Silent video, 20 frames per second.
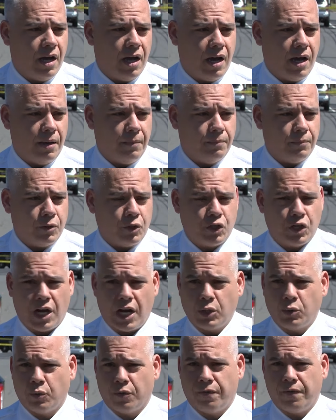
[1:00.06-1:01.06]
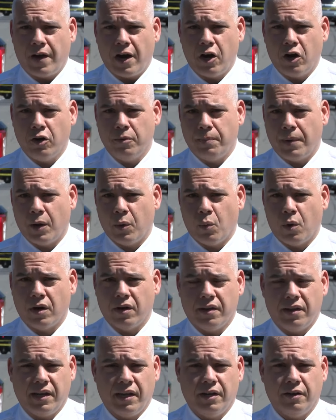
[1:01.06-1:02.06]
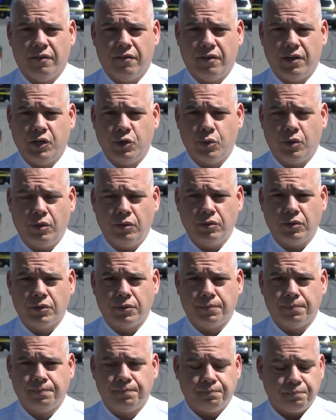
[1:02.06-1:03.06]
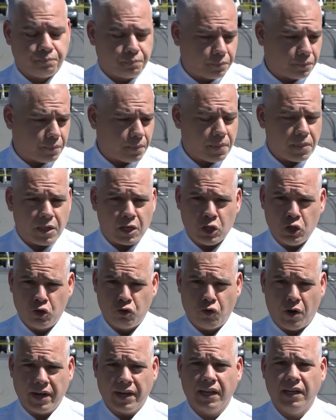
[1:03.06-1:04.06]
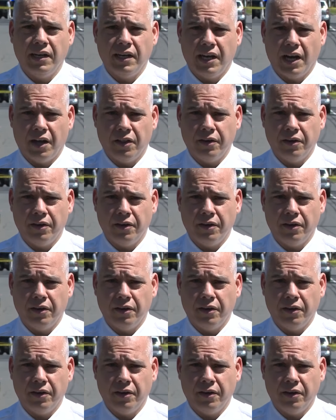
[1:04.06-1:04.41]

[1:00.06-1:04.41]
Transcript: um, shots were fired by one of the individuals, striking the